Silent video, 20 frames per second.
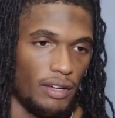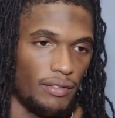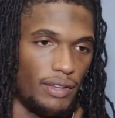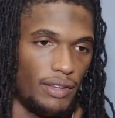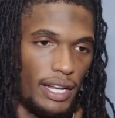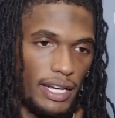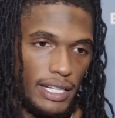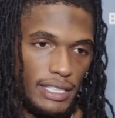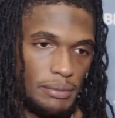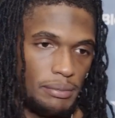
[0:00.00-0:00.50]
I
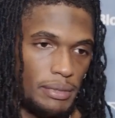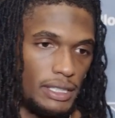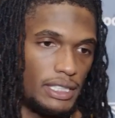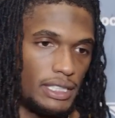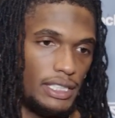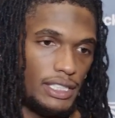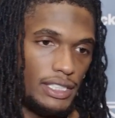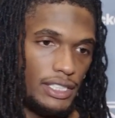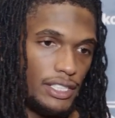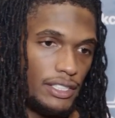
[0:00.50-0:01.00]
feel like it's
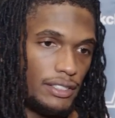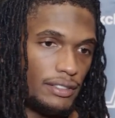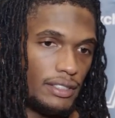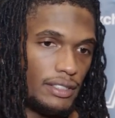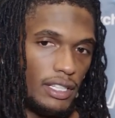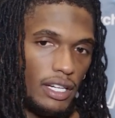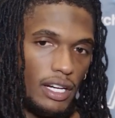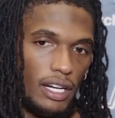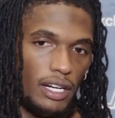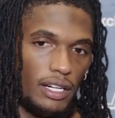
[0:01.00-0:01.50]
much easier.
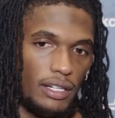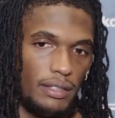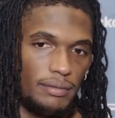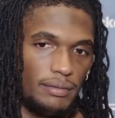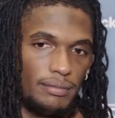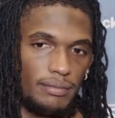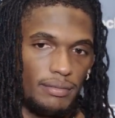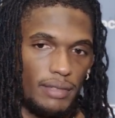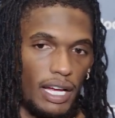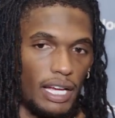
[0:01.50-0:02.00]

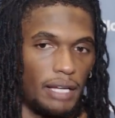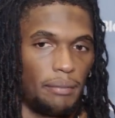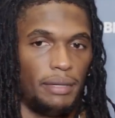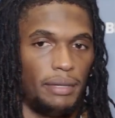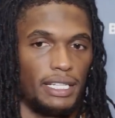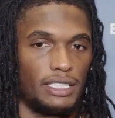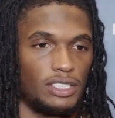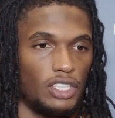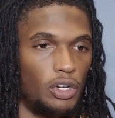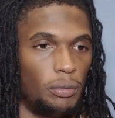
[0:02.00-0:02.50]
Um, I could
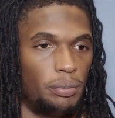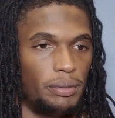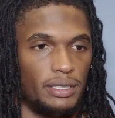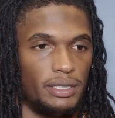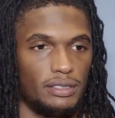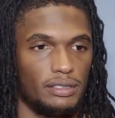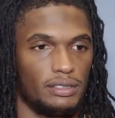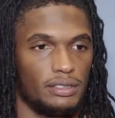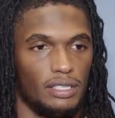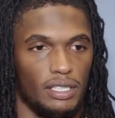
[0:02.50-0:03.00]
be as
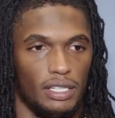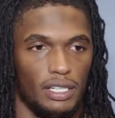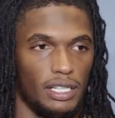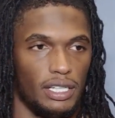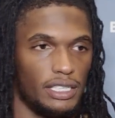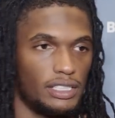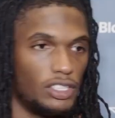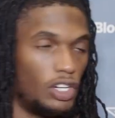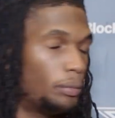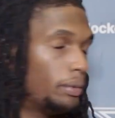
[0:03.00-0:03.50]
open.
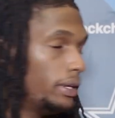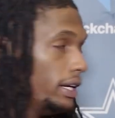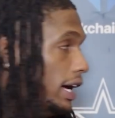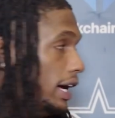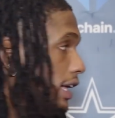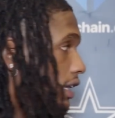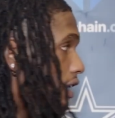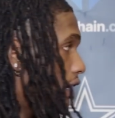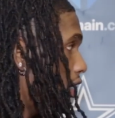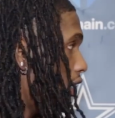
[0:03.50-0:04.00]
It's open
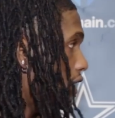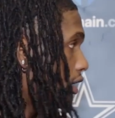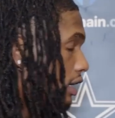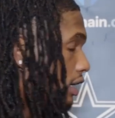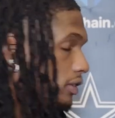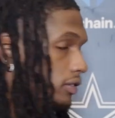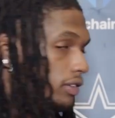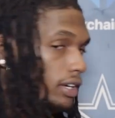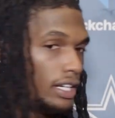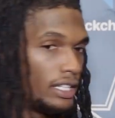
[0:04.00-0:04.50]
dialogue,
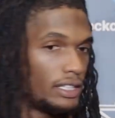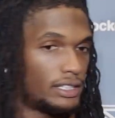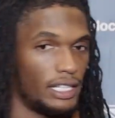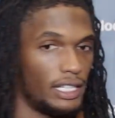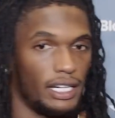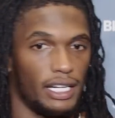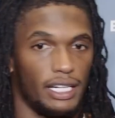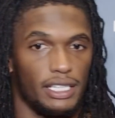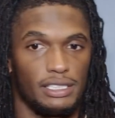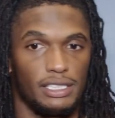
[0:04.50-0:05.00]
and we
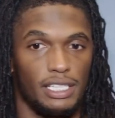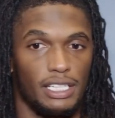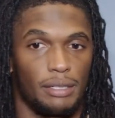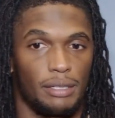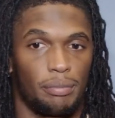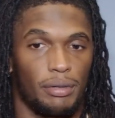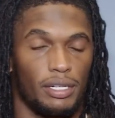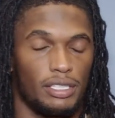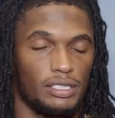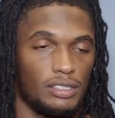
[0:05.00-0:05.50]
understand that it's
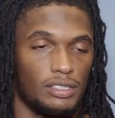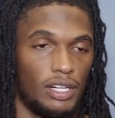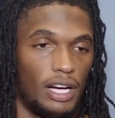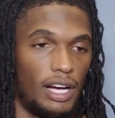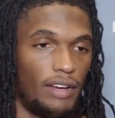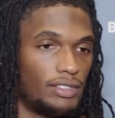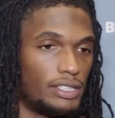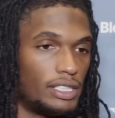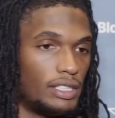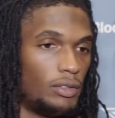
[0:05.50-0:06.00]
nothing personal.
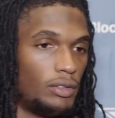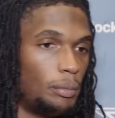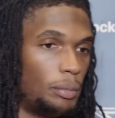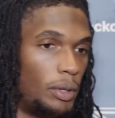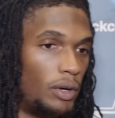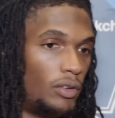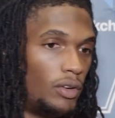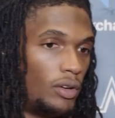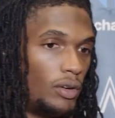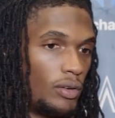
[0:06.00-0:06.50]
Obviously, we
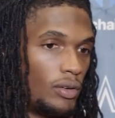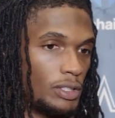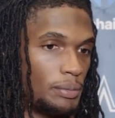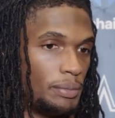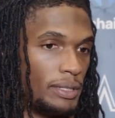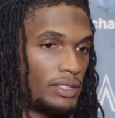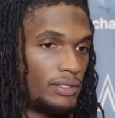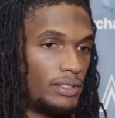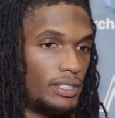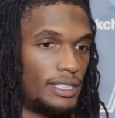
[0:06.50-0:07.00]
both want what's
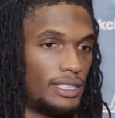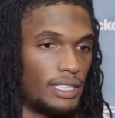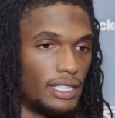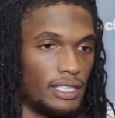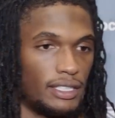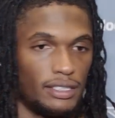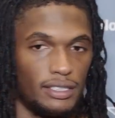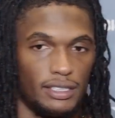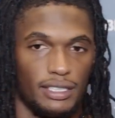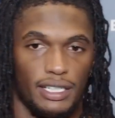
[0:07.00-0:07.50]
best for each
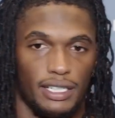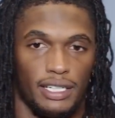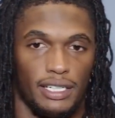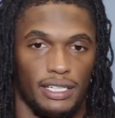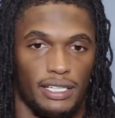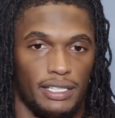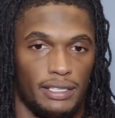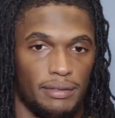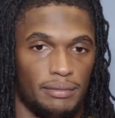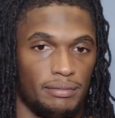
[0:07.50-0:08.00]
other
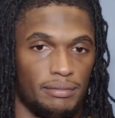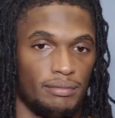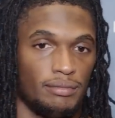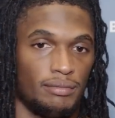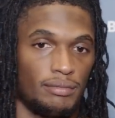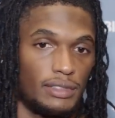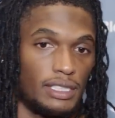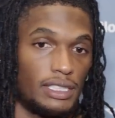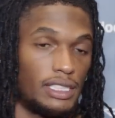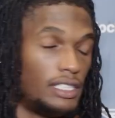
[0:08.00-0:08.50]
and um,
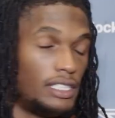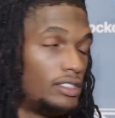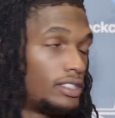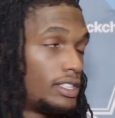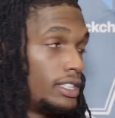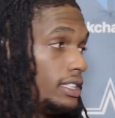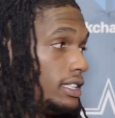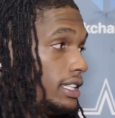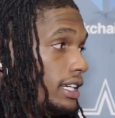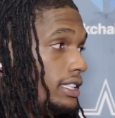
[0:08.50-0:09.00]
continued
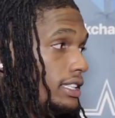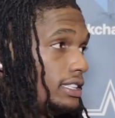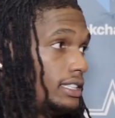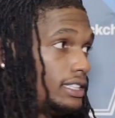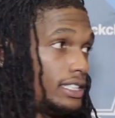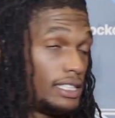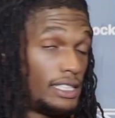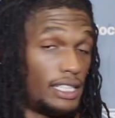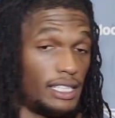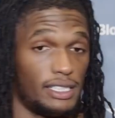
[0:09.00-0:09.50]

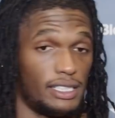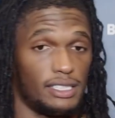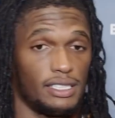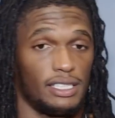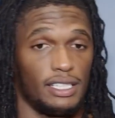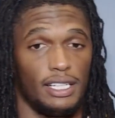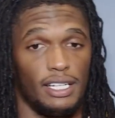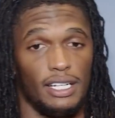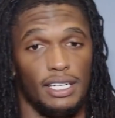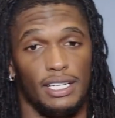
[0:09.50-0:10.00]
success.
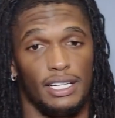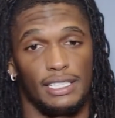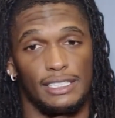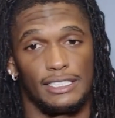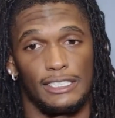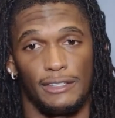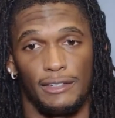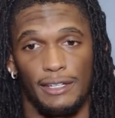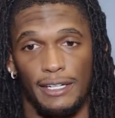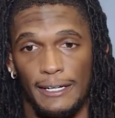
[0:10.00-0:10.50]

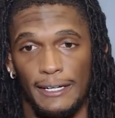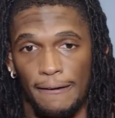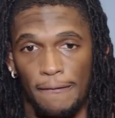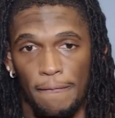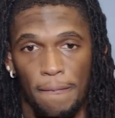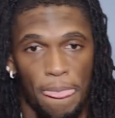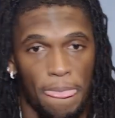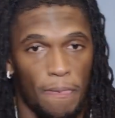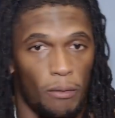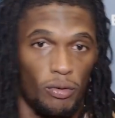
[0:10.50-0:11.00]
So, uh,
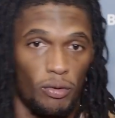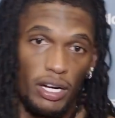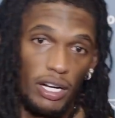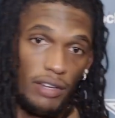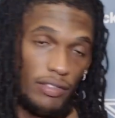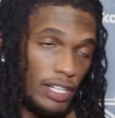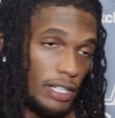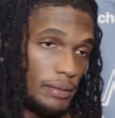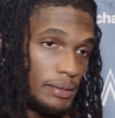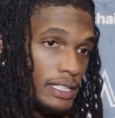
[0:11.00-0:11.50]

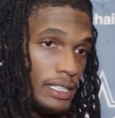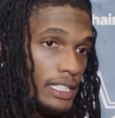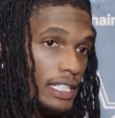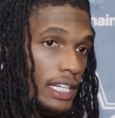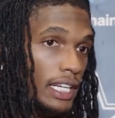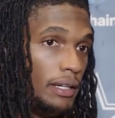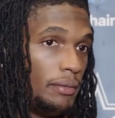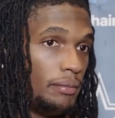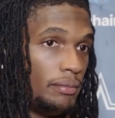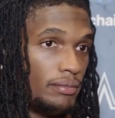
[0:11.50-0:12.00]
whatever helps the
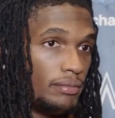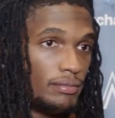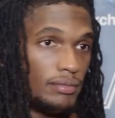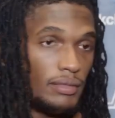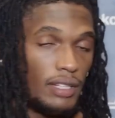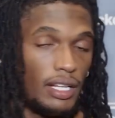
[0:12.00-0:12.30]
team,